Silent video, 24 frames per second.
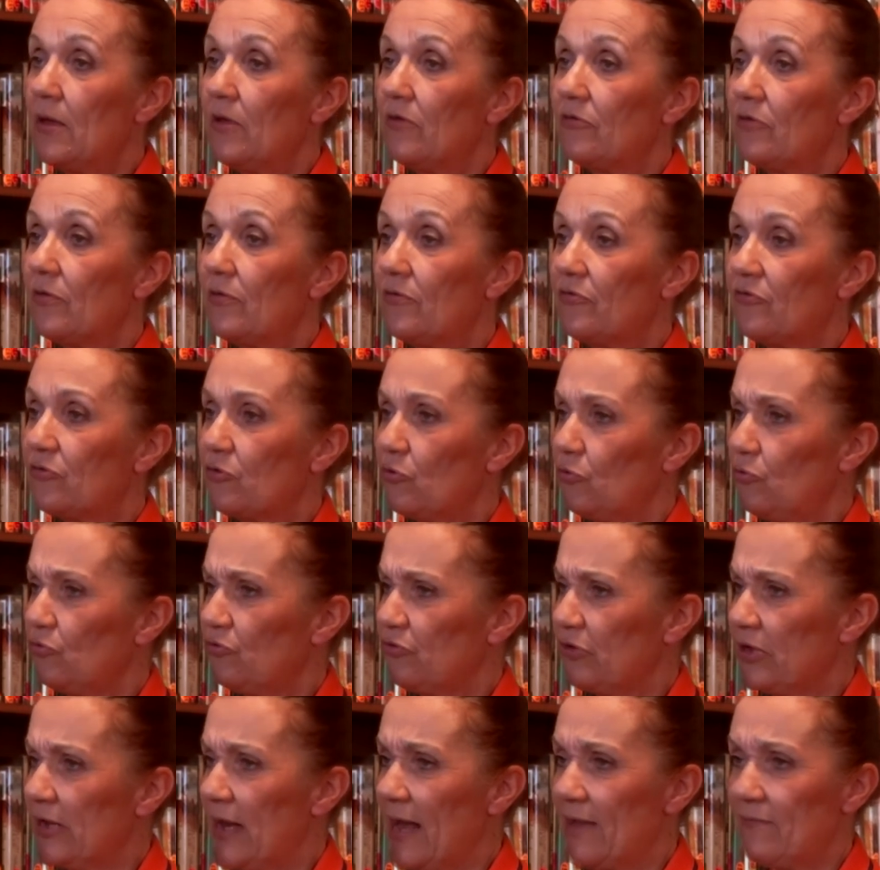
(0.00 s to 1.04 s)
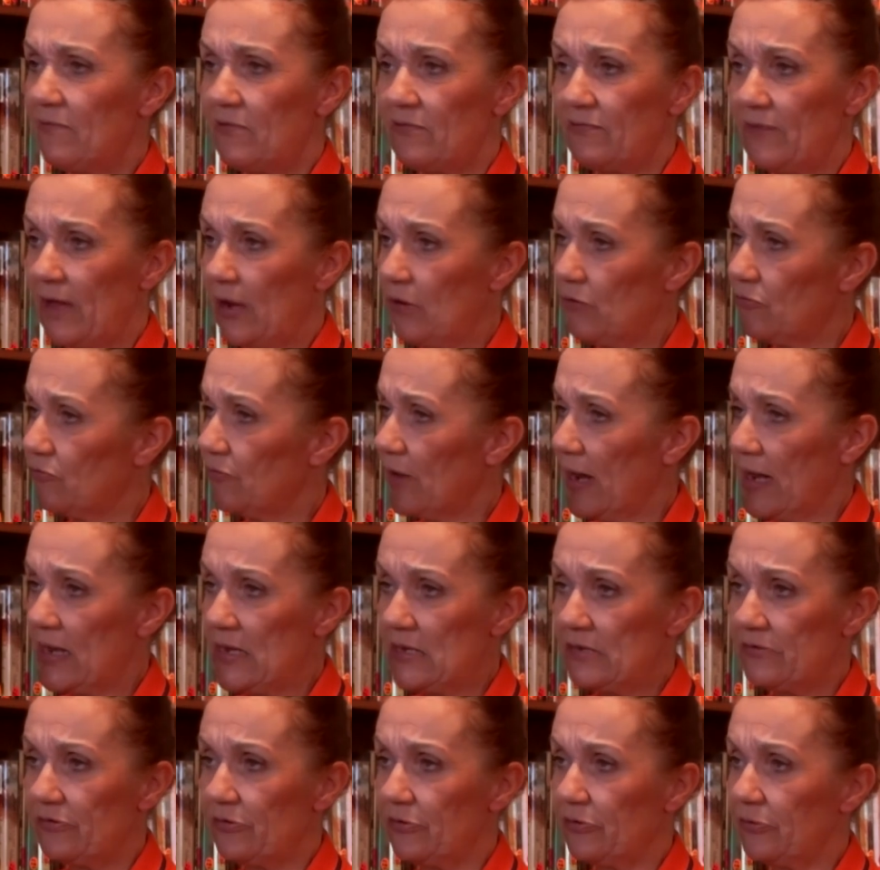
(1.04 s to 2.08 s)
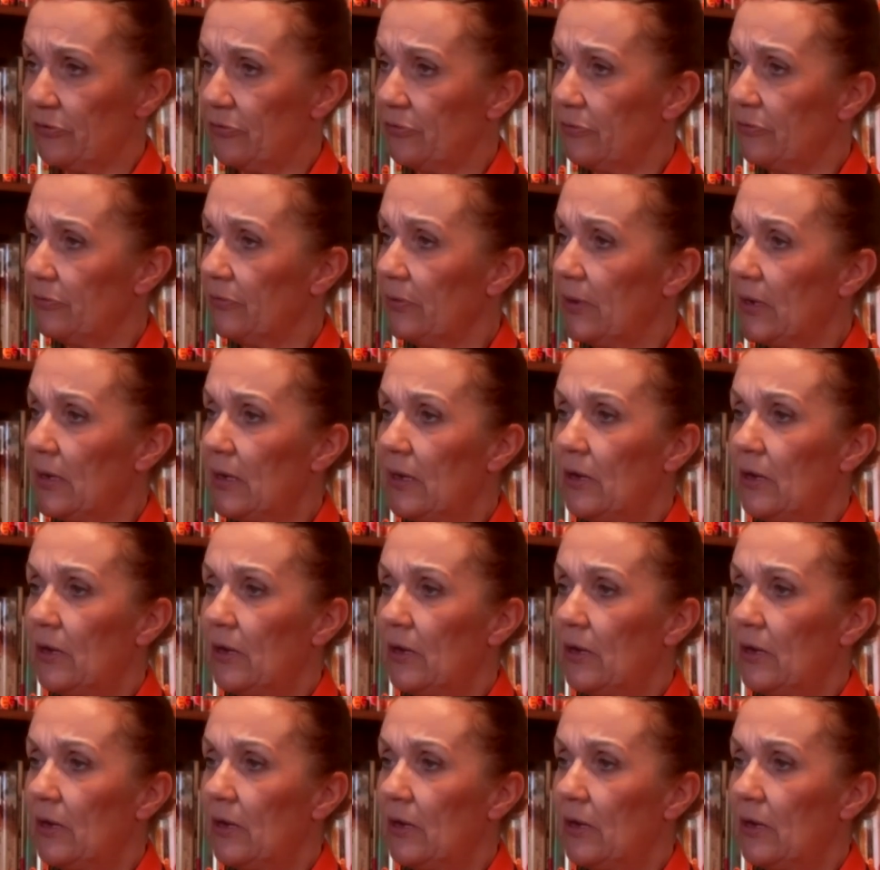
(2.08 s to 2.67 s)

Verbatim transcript: so the schools can have a fundraiser.